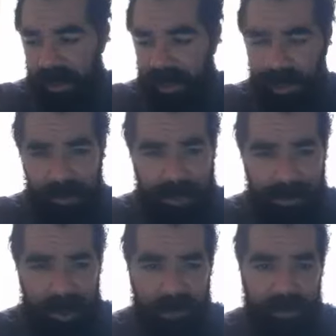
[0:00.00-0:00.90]
a little bit of
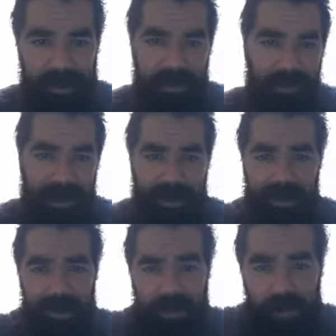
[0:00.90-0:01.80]
problems. I
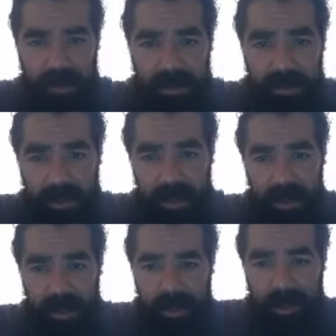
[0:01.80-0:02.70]
usually do with authority.